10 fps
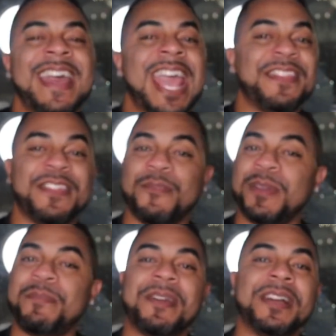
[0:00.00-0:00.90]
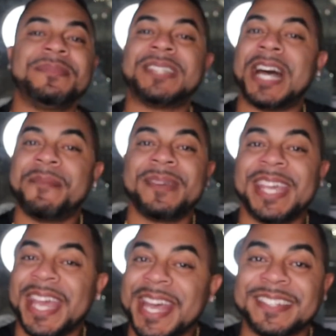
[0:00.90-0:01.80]
And then we bring up Tom
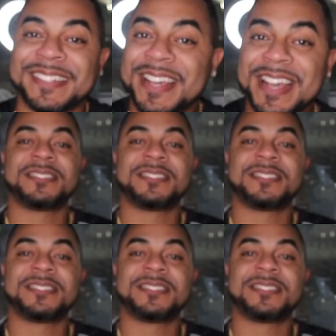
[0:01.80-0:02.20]
again.